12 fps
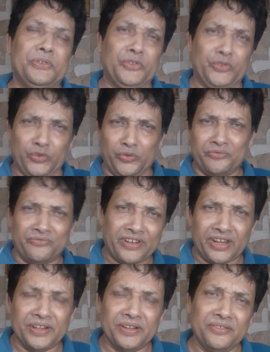So
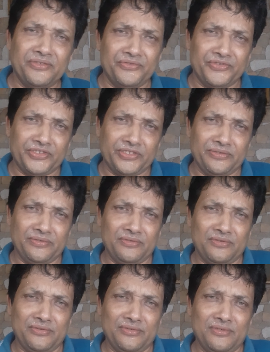friend,
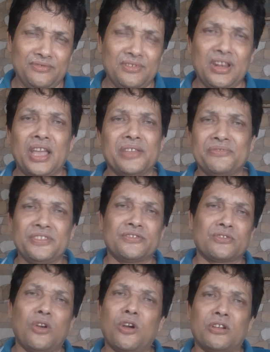life is
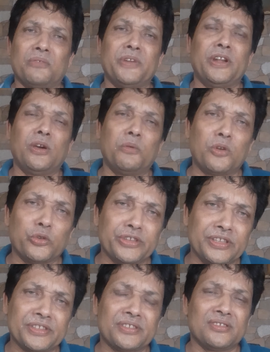not bed of
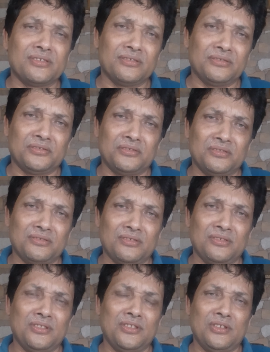roses.
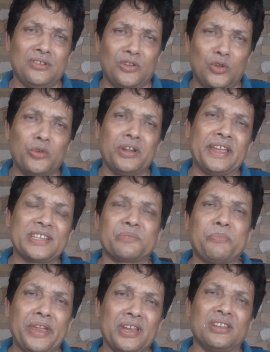Don't
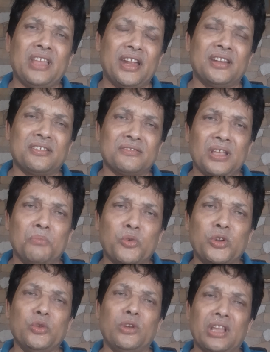expect that
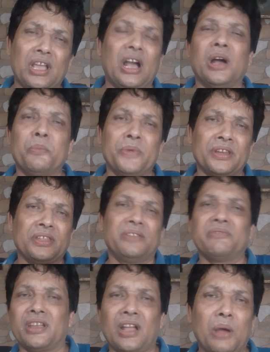somebody will come and
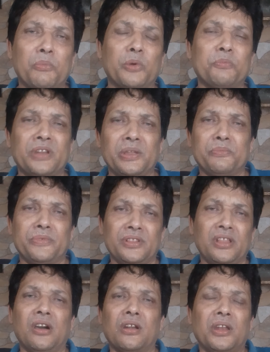give a cup of tea in
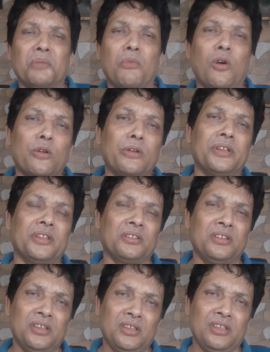the early morning.
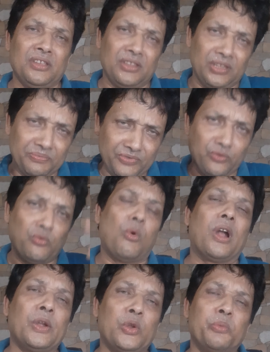If you
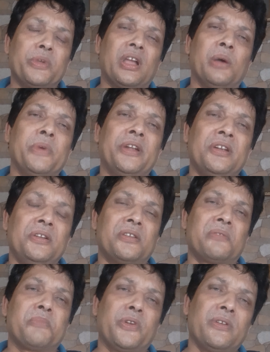want to become an
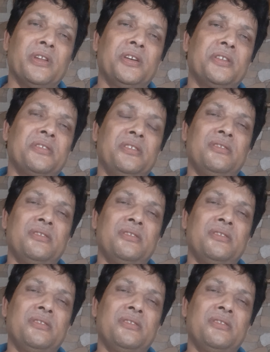entrepreneur,